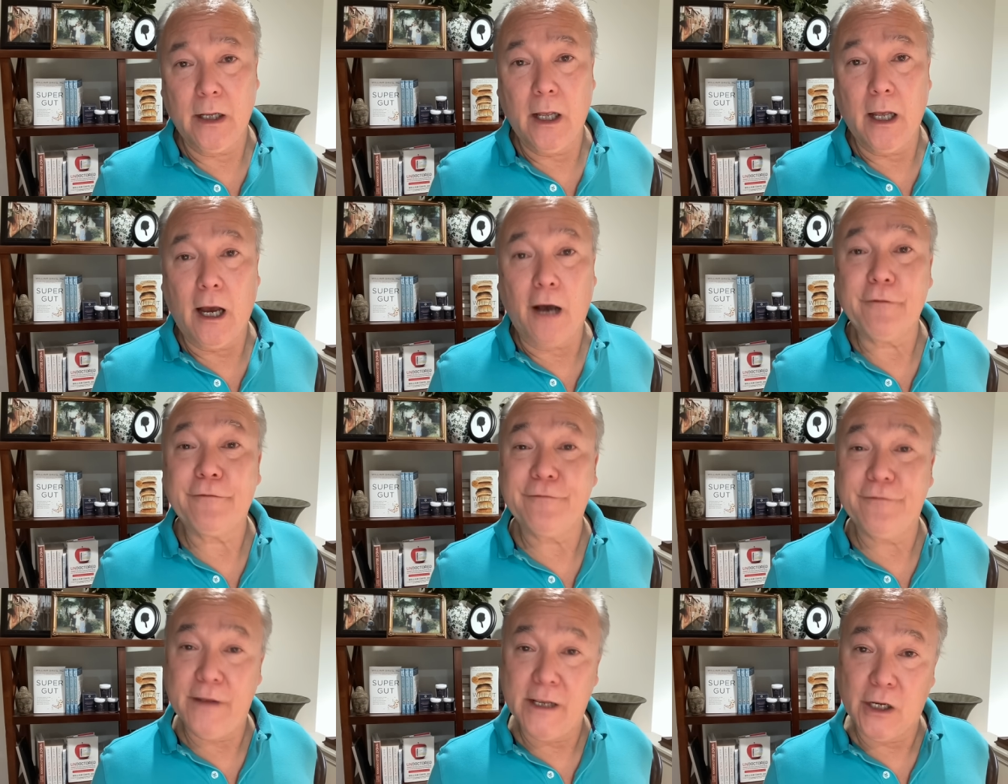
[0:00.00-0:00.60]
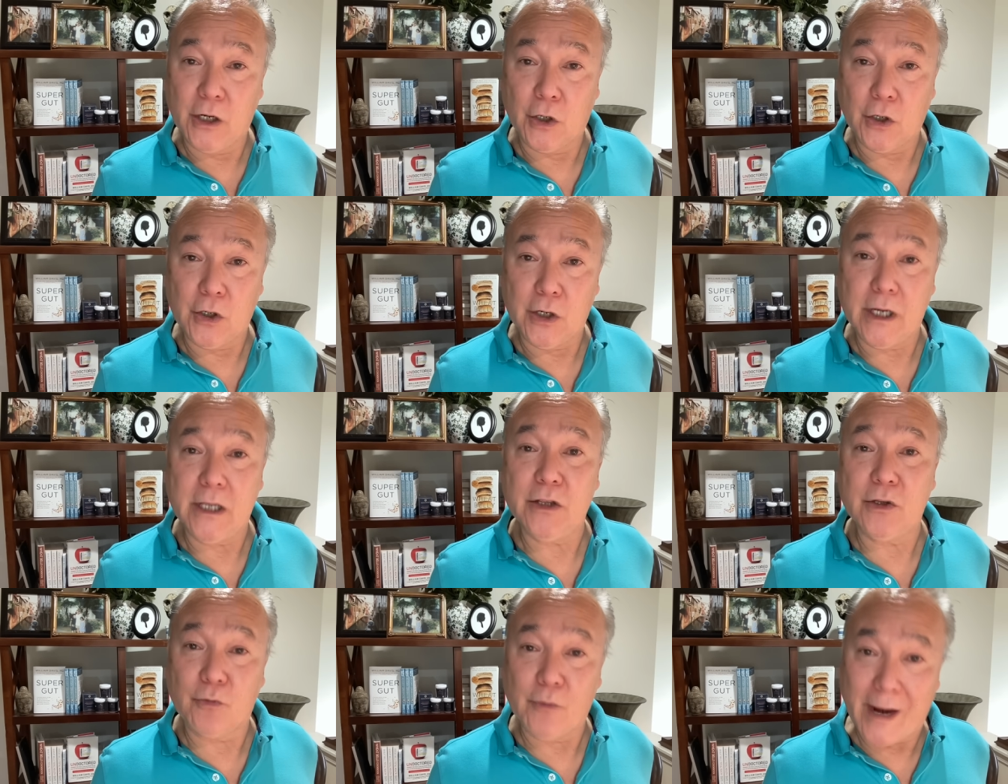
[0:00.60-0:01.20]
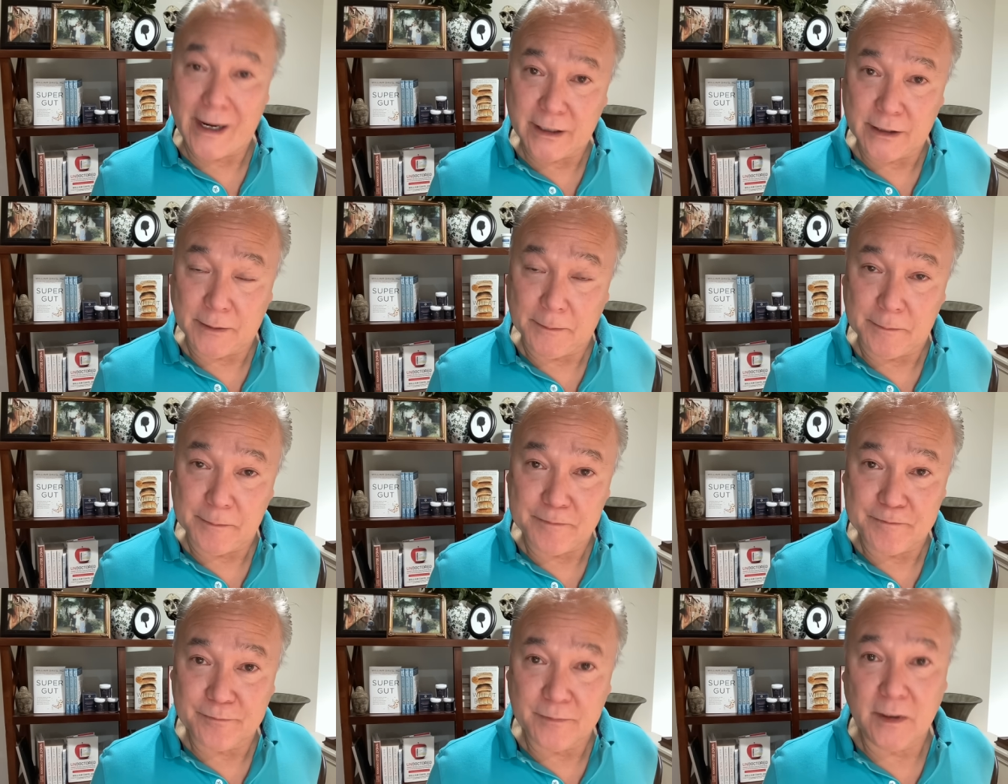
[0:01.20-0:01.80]
A finger in the
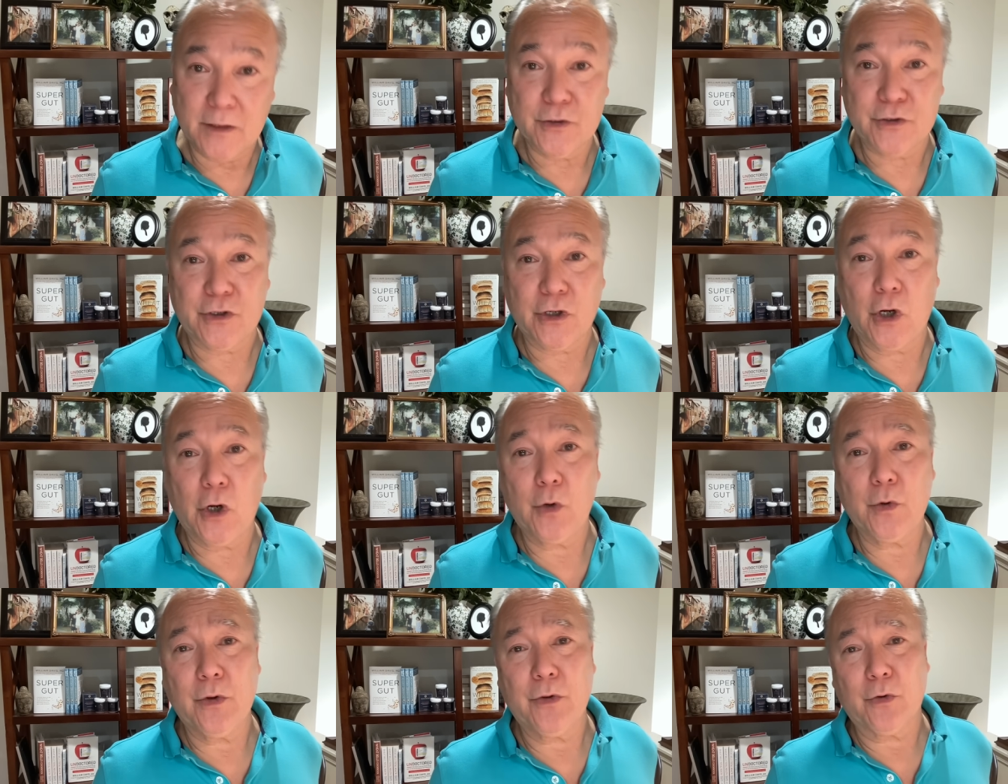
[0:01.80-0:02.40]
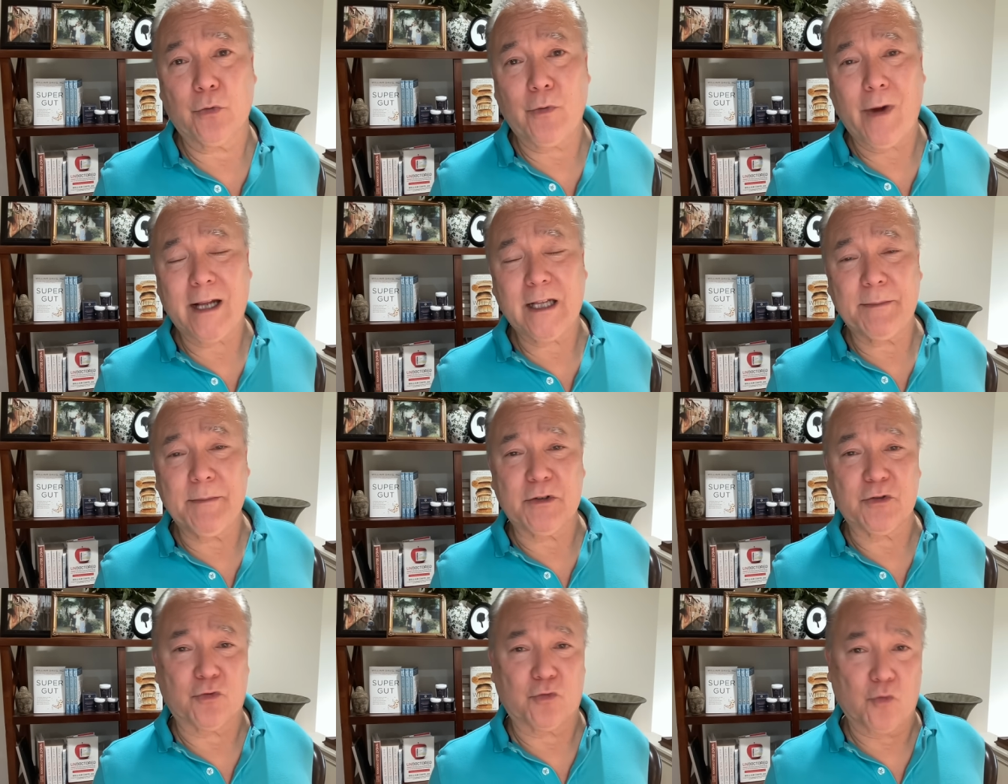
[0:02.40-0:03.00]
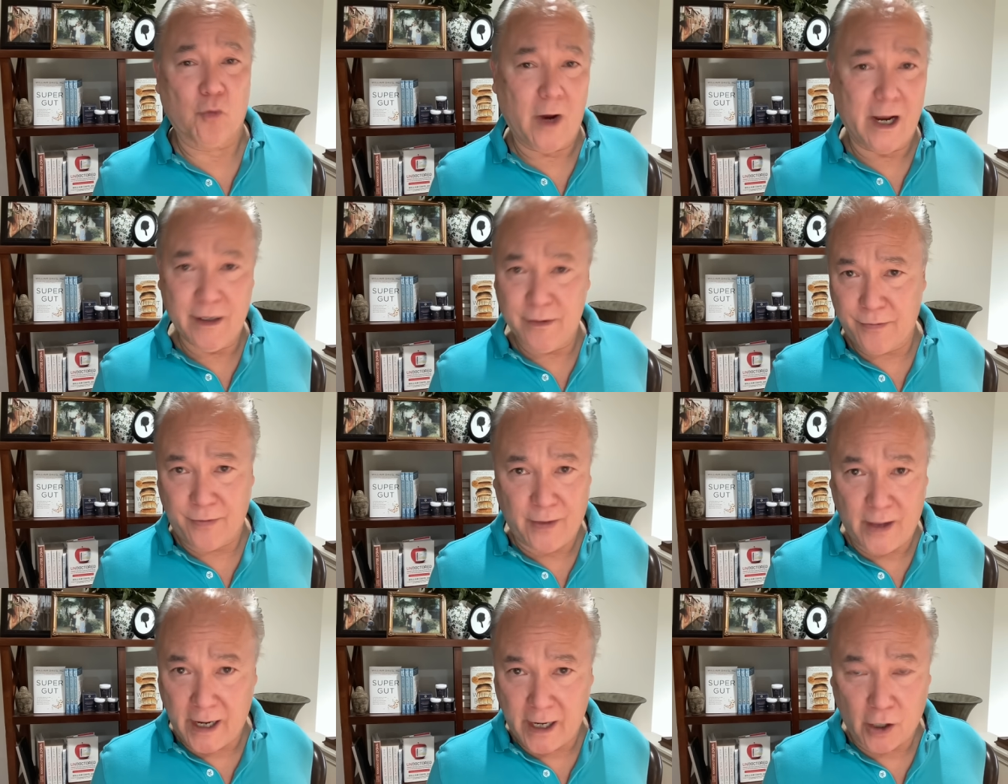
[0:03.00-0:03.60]
rectum. So the rectum is right
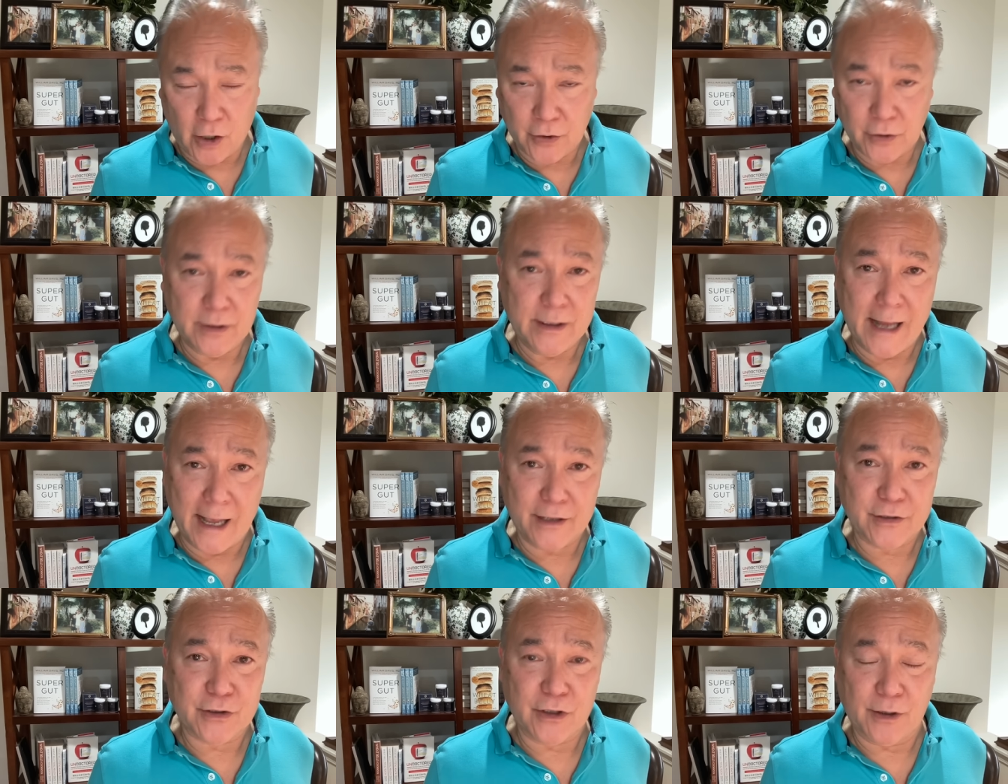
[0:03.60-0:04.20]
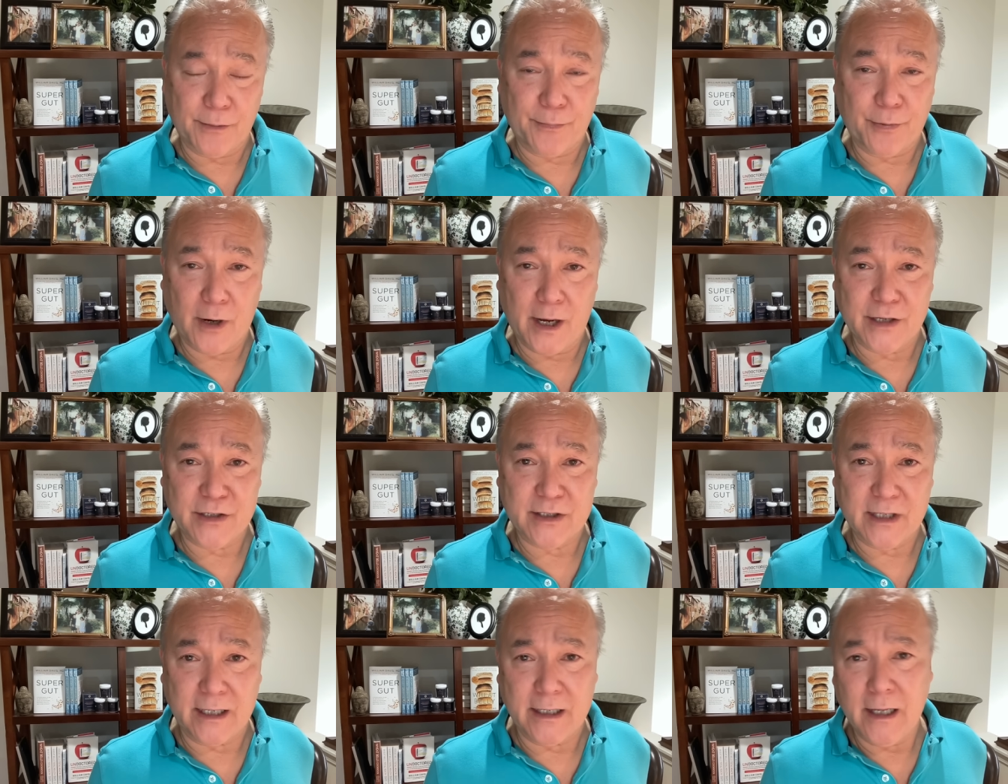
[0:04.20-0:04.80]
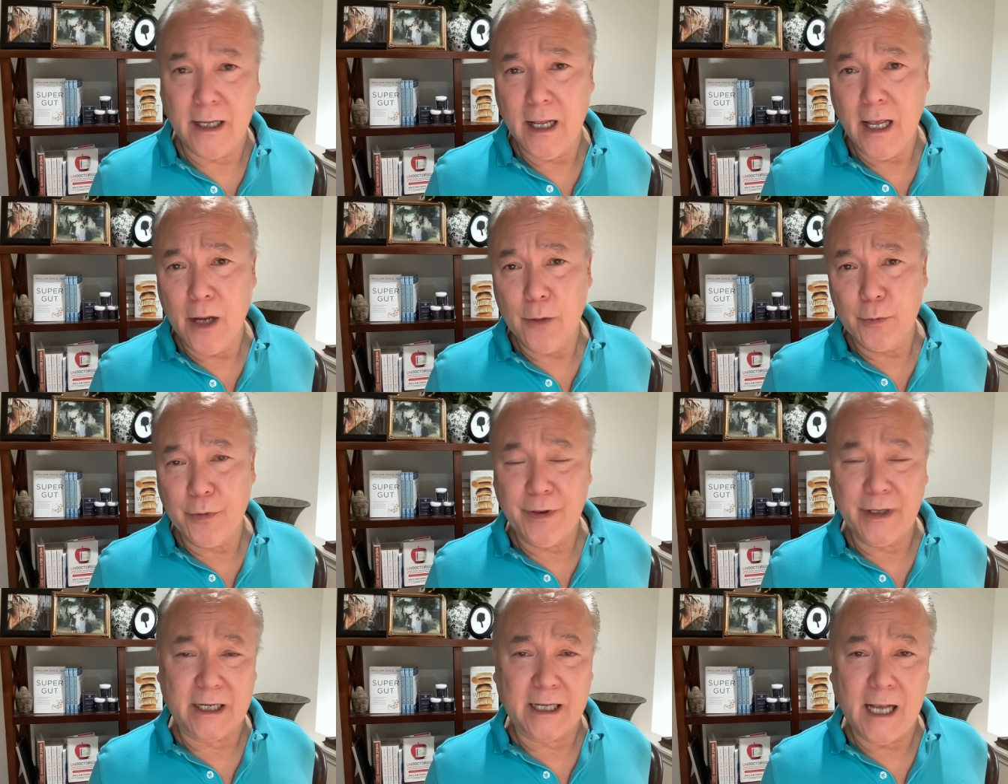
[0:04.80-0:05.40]
there next to the prostate
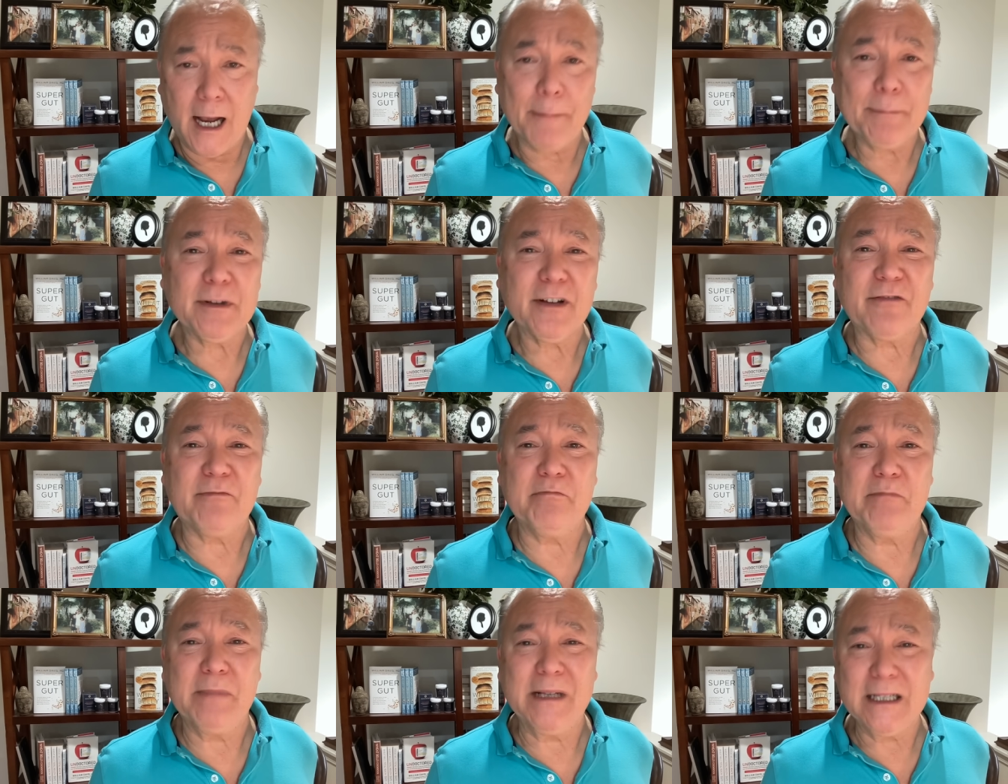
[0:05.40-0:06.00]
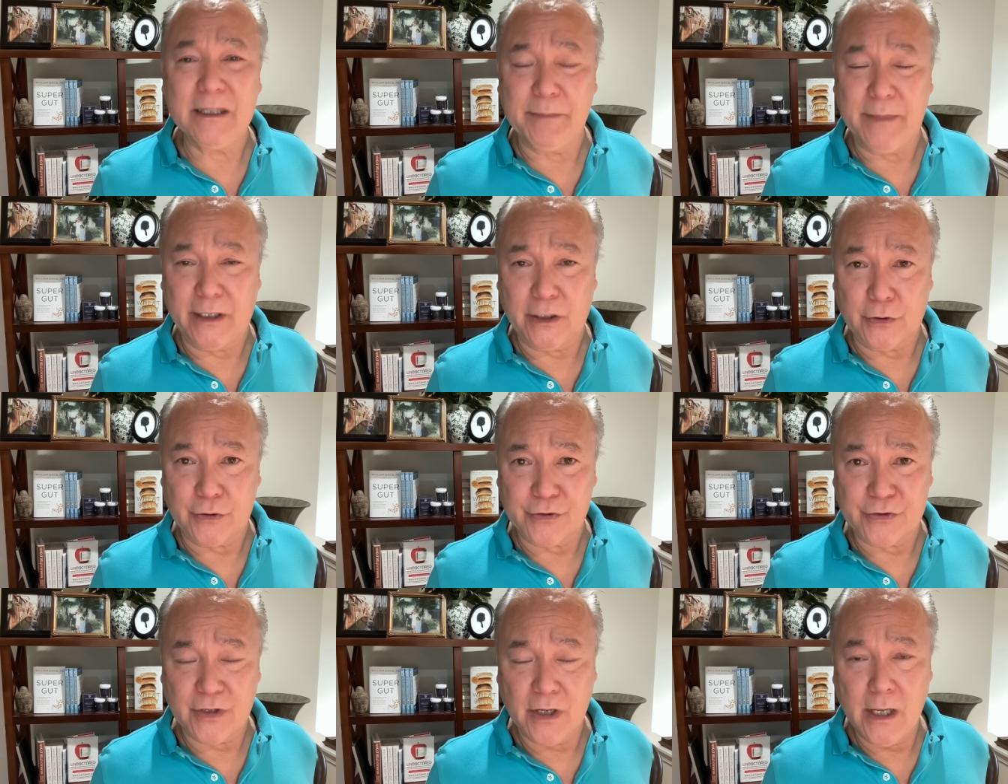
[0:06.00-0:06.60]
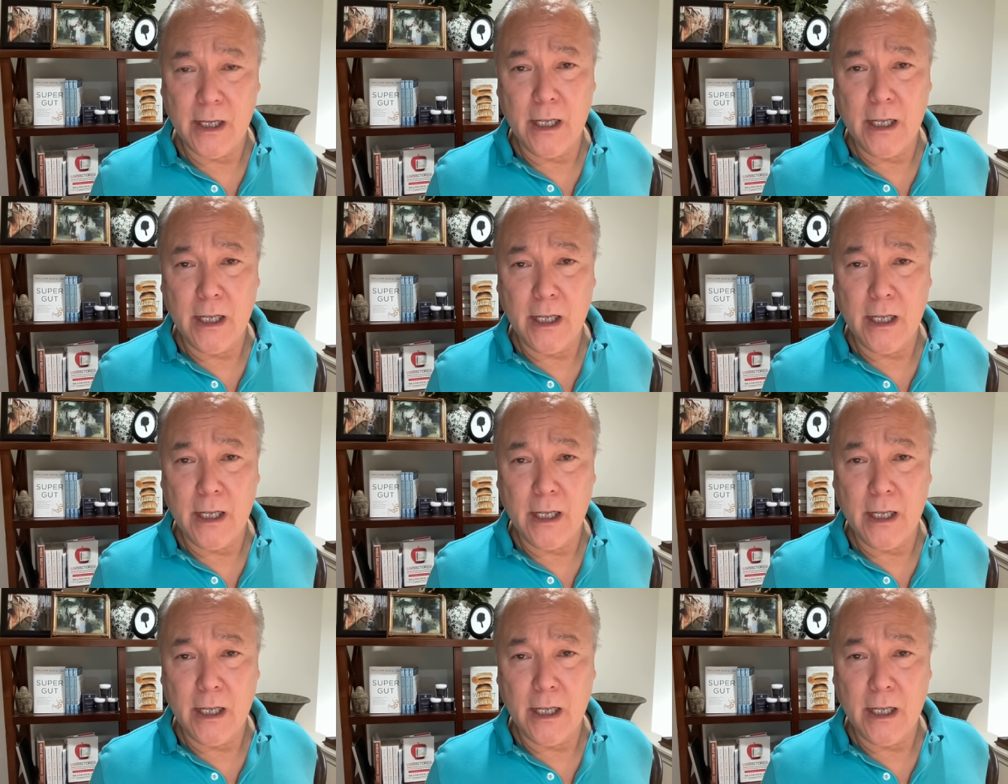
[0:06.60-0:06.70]
within a couple of millimeters.